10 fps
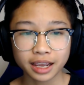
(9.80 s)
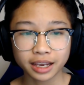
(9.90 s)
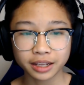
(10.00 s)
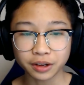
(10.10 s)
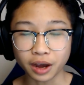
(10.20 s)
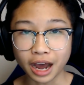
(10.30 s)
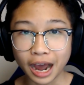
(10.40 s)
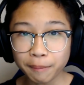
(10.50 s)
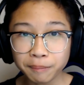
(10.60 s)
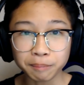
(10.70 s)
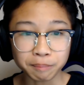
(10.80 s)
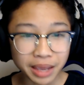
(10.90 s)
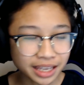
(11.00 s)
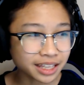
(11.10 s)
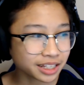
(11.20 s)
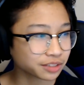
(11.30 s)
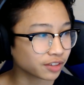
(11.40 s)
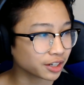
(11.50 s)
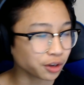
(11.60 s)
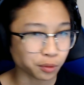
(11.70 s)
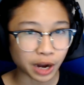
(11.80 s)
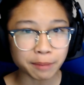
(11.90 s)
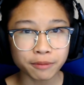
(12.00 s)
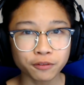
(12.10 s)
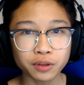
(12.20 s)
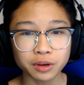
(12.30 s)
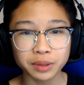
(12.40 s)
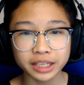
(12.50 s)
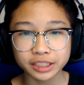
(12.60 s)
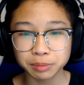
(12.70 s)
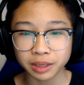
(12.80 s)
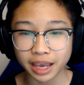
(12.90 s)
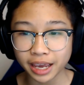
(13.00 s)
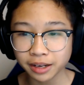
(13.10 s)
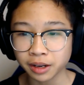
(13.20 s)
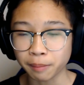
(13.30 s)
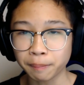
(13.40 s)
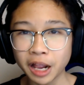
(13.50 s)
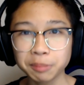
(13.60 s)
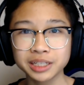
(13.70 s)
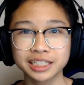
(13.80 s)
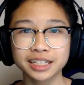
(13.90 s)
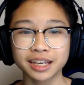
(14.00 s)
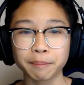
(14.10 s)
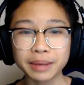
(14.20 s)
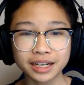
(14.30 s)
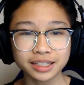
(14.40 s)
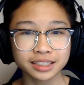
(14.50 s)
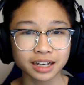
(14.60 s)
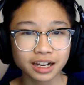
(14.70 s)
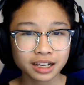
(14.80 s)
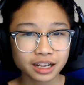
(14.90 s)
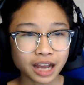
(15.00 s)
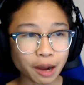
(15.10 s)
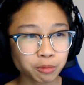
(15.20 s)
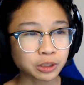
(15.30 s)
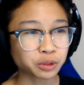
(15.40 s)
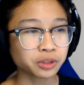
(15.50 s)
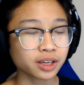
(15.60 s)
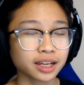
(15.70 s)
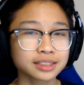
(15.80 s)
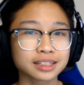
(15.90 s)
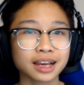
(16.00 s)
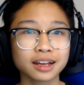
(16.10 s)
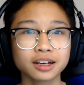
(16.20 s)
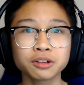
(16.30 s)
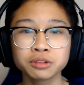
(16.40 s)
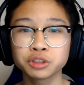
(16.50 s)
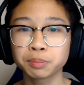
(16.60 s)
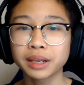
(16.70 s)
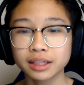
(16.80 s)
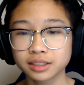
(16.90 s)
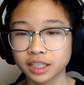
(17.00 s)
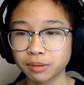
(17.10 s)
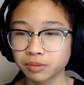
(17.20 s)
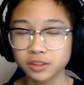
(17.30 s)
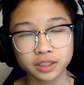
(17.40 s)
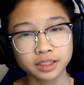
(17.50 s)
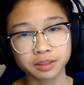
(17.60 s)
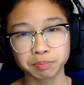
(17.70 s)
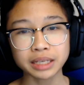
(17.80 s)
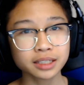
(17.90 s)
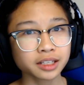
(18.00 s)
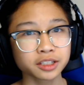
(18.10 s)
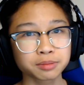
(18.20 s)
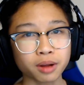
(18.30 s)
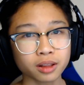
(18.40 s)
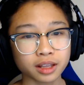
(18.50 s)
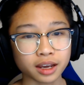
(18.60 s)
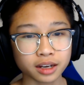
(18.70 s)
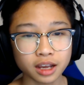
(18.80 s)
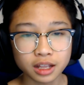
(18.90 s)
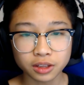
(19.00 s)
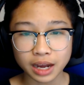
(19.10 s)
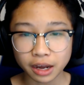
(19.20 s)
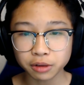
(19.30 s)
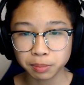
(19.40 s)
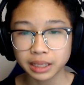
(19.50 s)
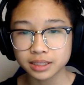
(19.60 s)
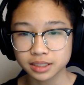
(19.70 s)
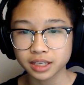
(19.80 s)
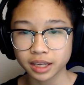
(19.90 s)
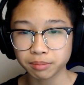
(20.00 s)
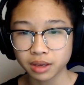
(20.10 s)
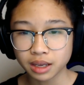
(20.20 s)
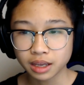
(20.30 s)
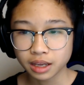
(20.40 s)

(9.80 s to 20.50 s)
and I'm making this video right before the release and publishing it because I'm gonna be showing you guys how to play this game. It's basically a small guide to how to play this game,